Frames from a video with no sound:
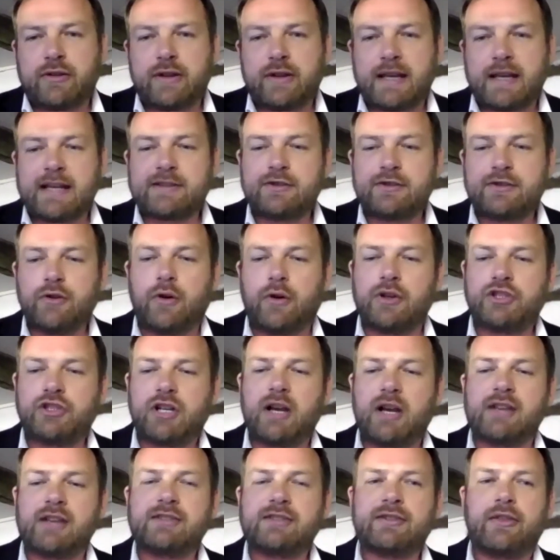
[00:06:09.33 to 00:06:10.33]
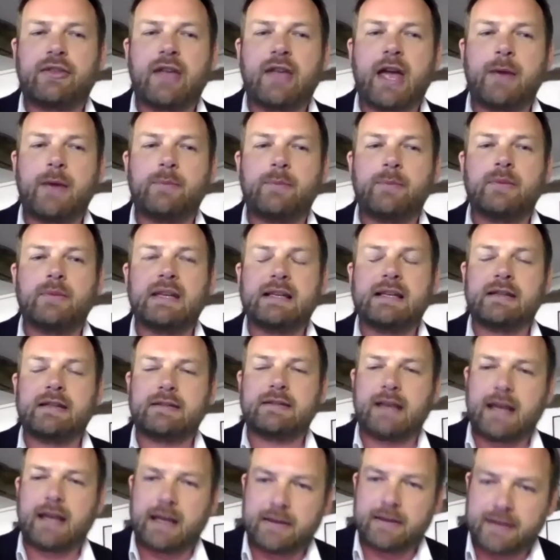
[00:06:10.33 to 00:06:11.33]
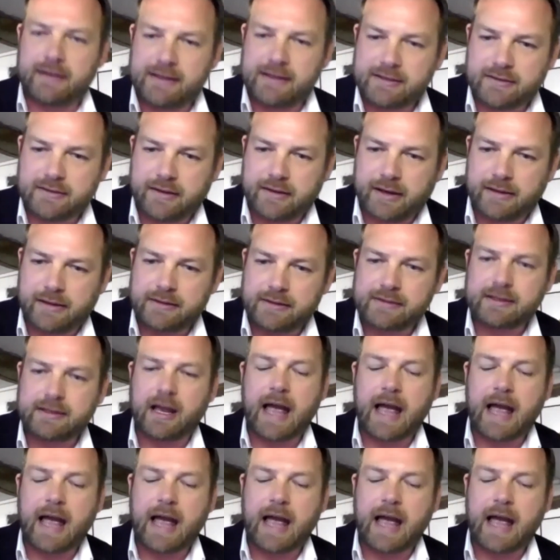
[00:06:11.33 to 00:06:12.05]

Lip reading: that it's not just them saying these things,